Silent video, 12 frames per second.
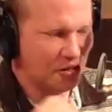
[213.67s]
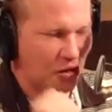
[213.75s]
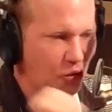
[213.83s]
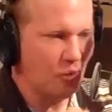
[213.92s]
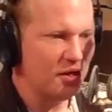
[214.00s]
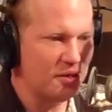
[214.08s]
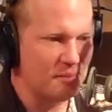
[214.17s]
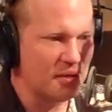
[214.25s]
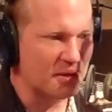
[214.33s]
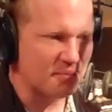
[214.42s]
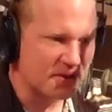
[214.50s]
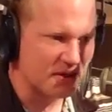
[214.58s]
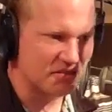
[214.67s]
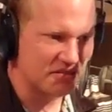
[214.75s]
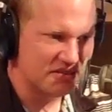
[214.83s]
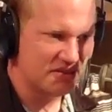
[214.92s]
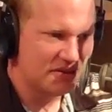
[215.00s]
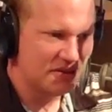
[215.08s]
Who would it be?
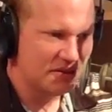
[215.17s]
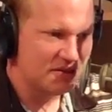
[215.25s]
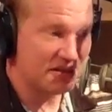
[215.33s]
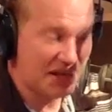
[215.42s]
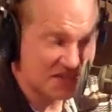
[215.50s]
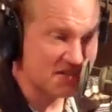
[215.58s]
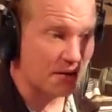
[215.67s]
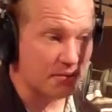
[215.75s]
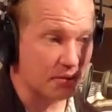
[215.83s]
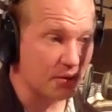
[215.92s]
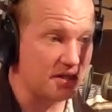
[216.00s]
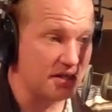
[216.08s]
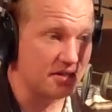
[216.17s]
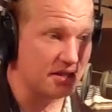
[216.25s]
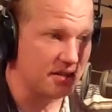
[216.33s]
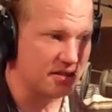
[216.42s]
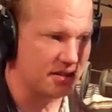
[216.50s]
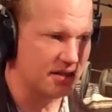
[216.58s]
Because the last time that we did
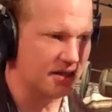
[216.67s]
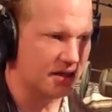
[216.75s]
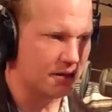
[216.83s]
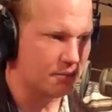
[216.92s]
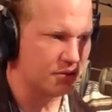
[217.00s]
the the uh,